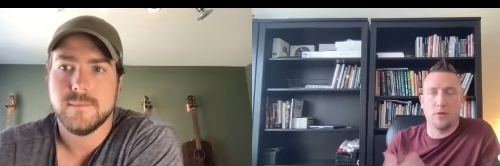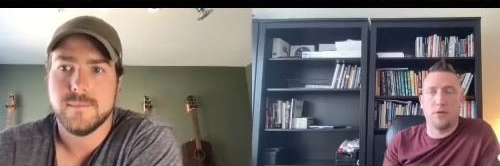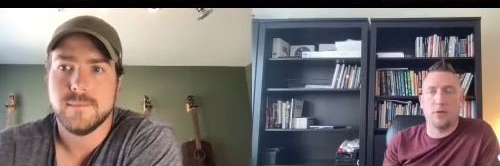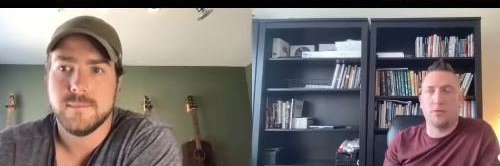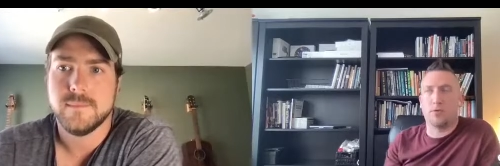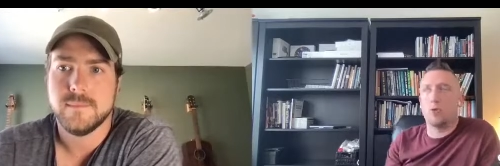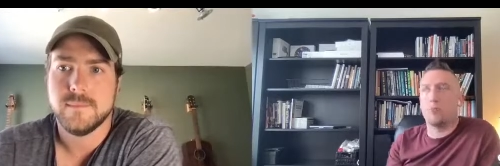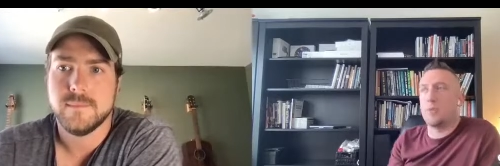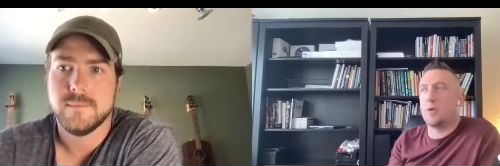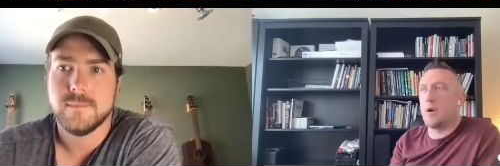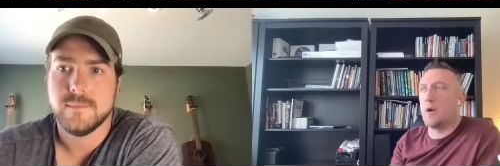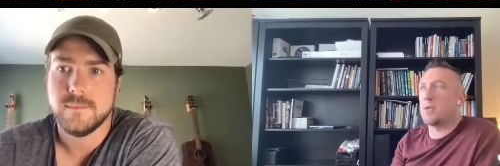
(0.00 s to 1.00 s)
Speaker 1: you know, group
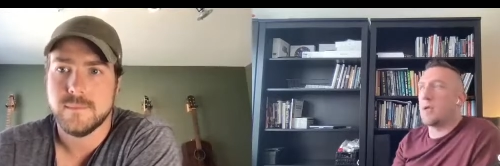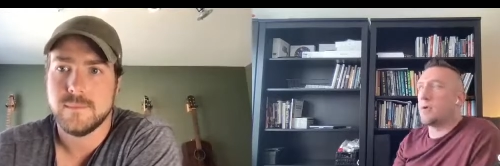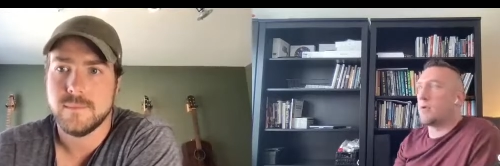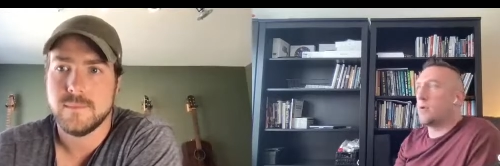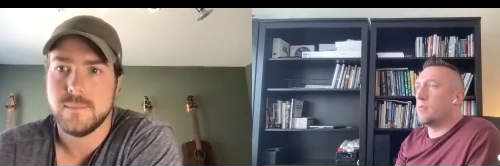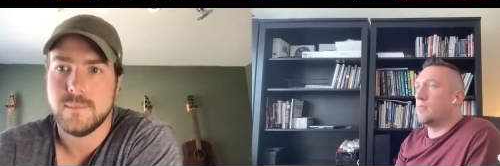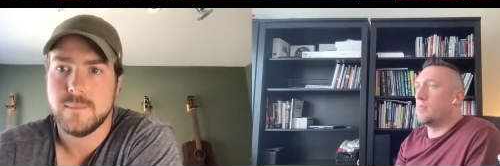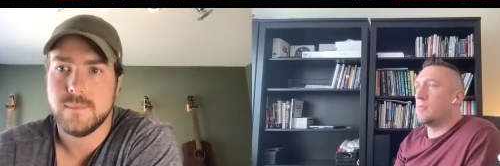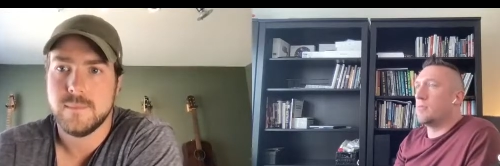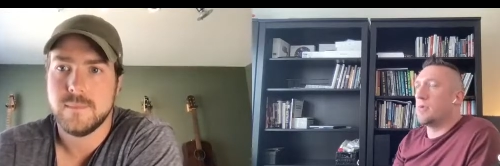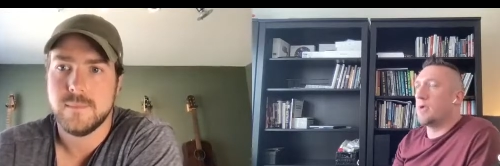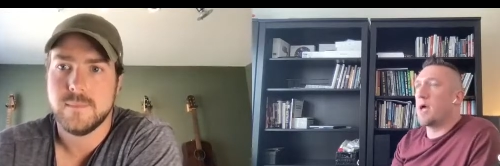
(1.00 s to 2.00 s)
and online group,
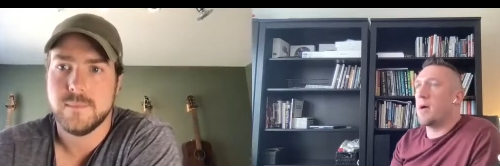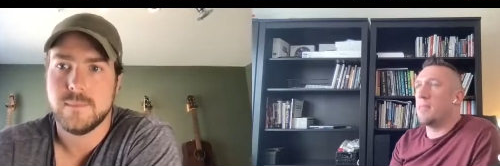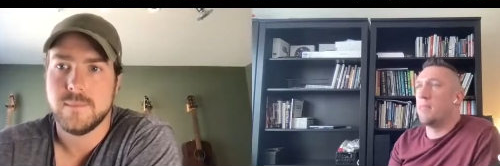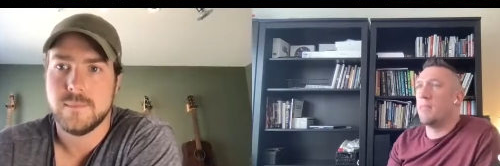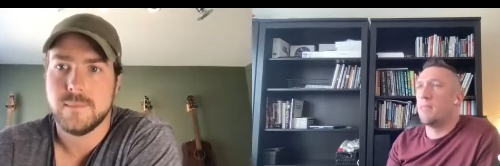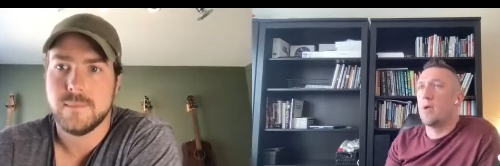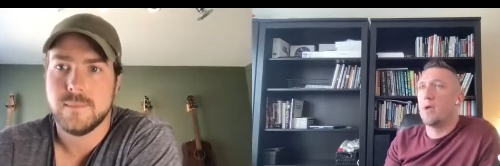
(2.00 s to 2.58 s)
um,